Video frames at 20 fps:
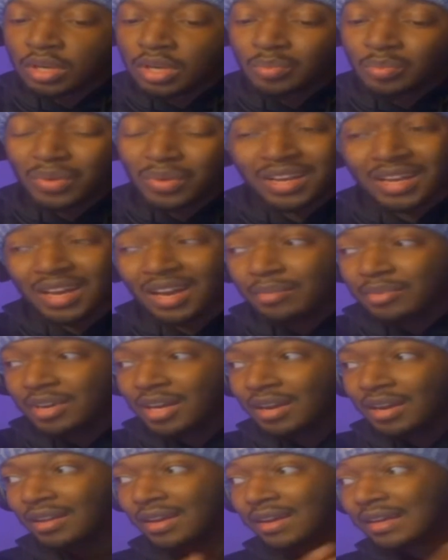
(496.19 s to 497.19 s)
But now I'm kind
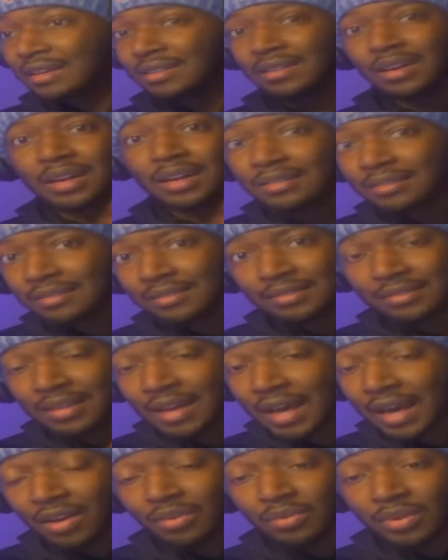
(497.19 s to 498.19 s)
of like,
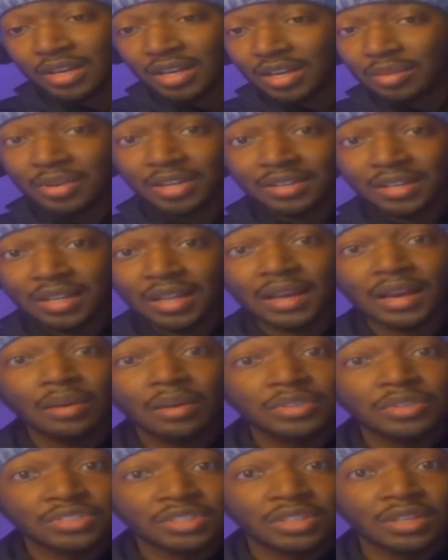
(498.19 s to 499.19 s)
I don't care about that. Like I want
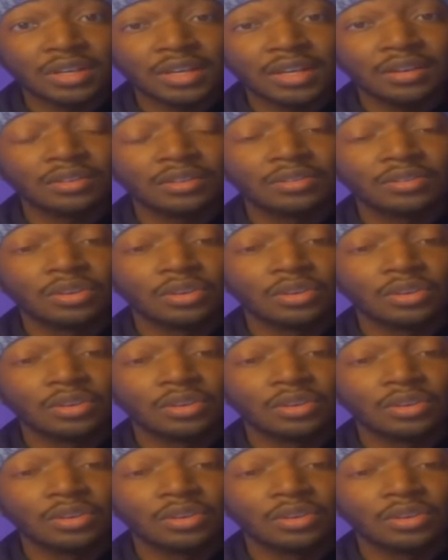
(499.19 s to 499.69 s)
to see her now.